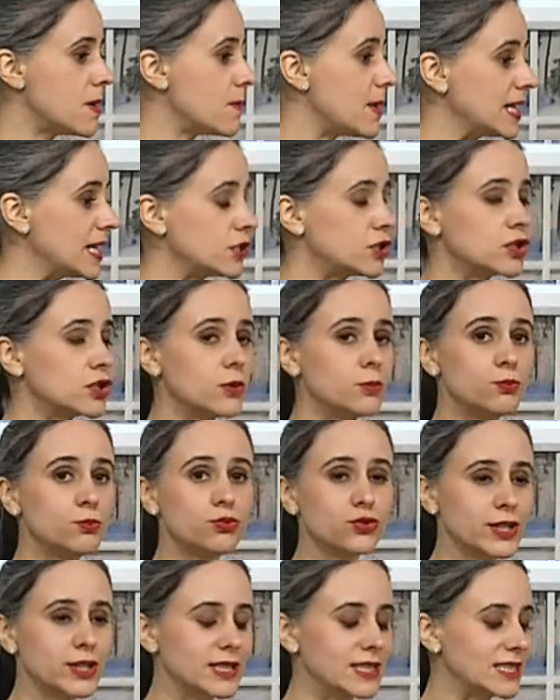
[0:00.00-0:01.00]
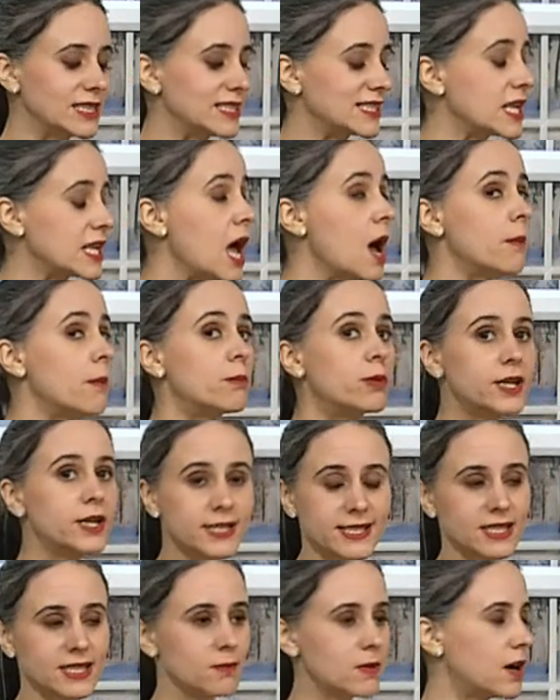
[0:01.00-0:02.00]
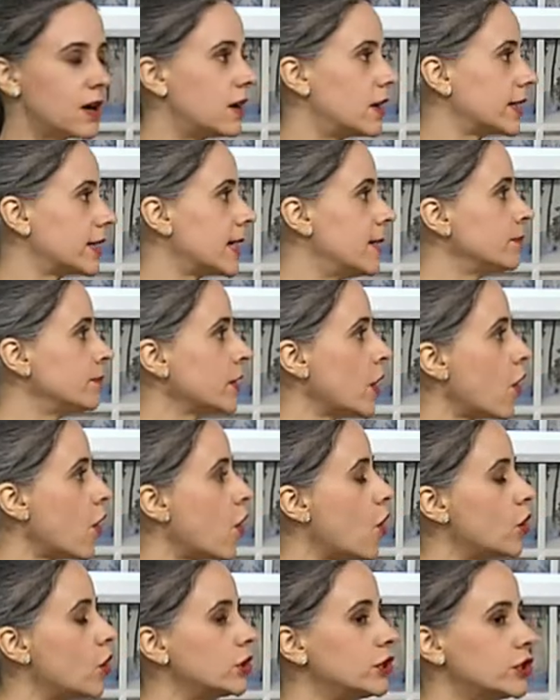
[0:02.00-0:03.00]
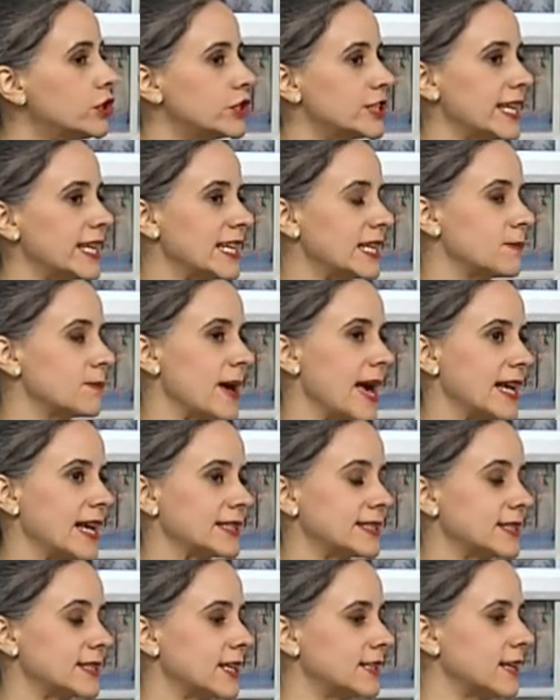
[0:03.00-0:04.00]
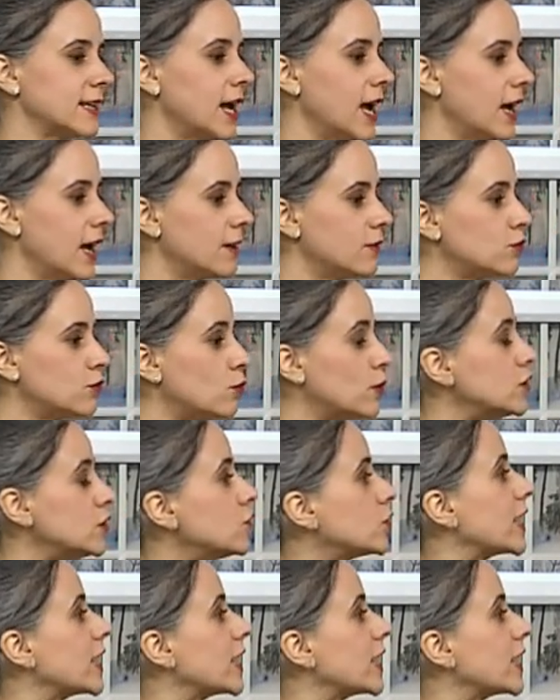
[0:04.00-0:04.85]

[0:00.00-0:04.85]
Memento, Brilliance, Versamark, all those pens that when you